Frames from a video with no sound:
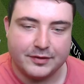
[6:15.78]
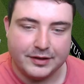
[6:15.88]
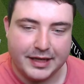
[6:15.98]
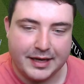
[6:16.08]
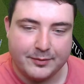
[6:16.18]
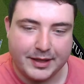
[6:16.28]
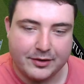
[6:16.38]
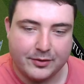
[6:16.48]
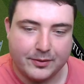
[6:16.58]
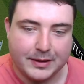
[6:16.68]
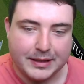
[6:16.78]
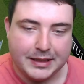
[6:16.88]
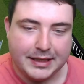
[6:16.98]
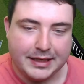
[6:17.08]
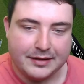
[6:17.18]
And here we go.
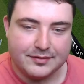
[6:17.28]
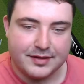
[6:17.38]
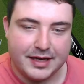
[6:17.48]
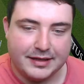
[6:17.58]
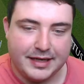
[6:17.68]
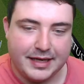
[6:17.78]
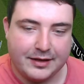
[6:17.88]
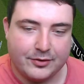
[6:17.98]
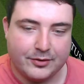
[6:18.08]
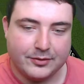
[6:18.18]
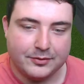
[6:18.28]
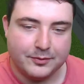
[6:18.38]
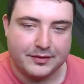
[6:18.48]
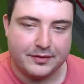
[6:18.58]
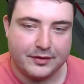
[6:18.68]
Here's Négo
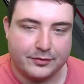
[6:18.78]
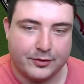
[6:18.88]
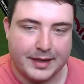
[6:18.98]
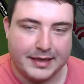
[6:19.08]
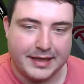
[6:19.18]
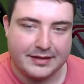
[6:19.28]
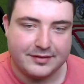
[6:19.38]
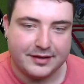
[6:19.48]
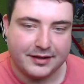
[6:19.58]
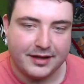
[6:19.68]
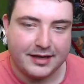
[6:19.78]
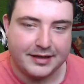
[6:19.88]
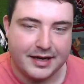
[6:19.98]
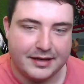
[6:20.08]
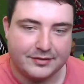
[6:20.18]
with the throw-in. Gets it to
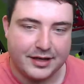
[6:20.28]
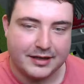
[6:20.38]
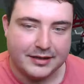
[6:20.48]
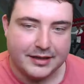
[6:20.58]
Kleinheisler.